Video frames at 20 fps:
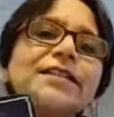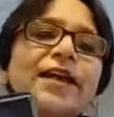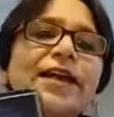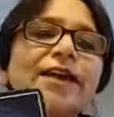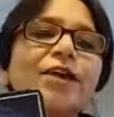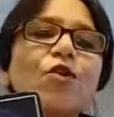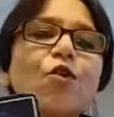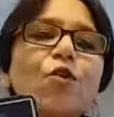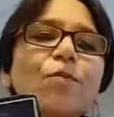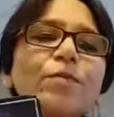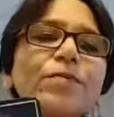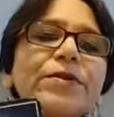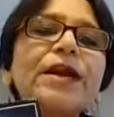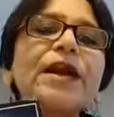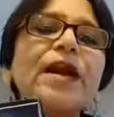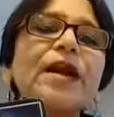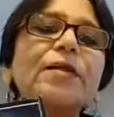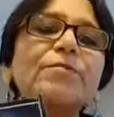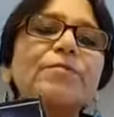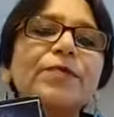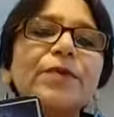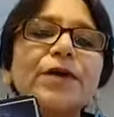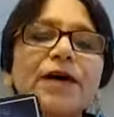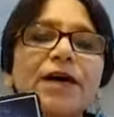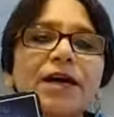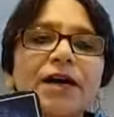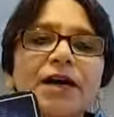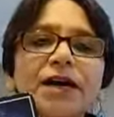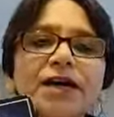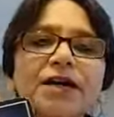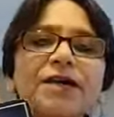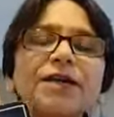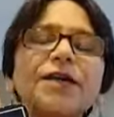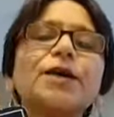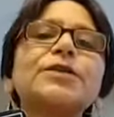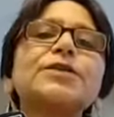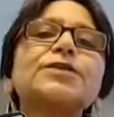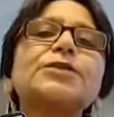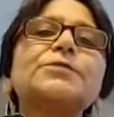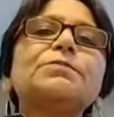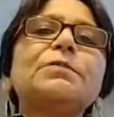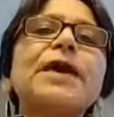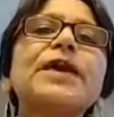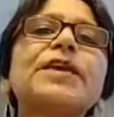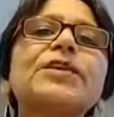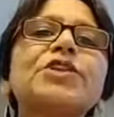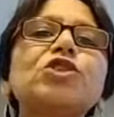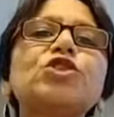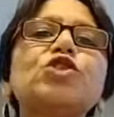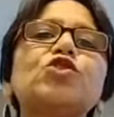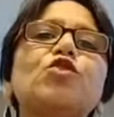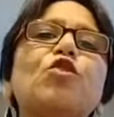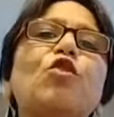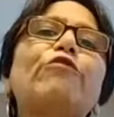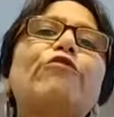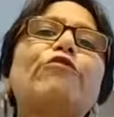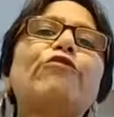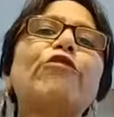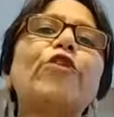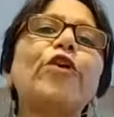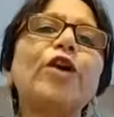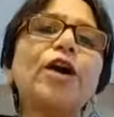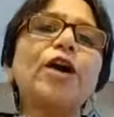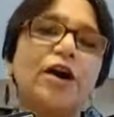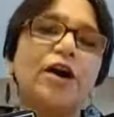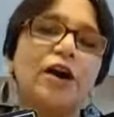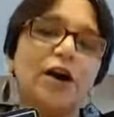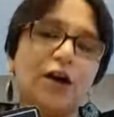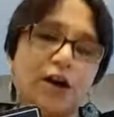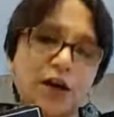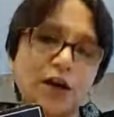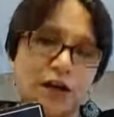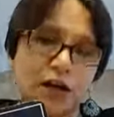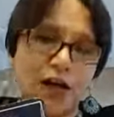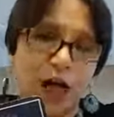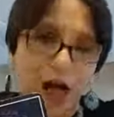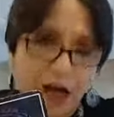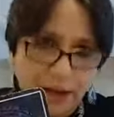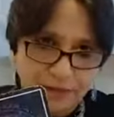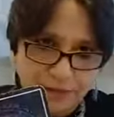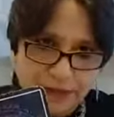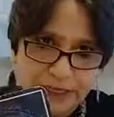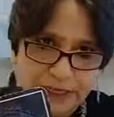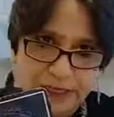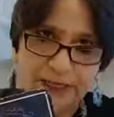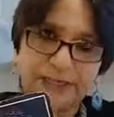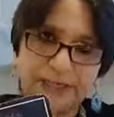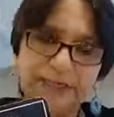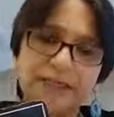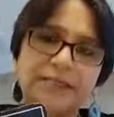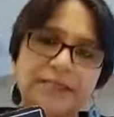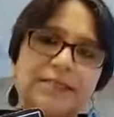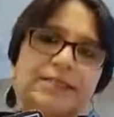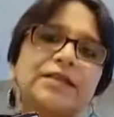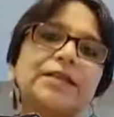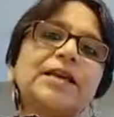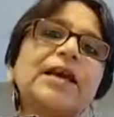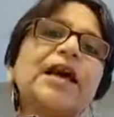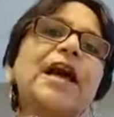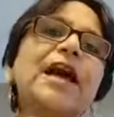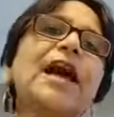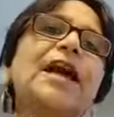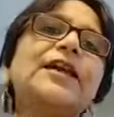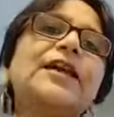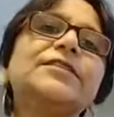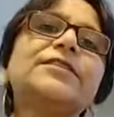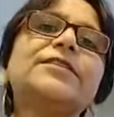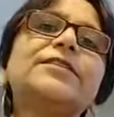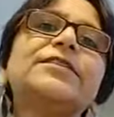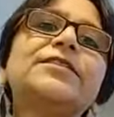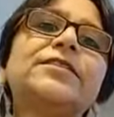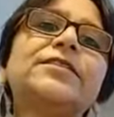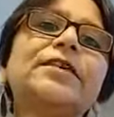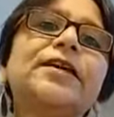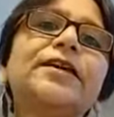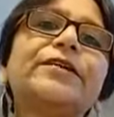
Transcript: like opening up a space of calmness and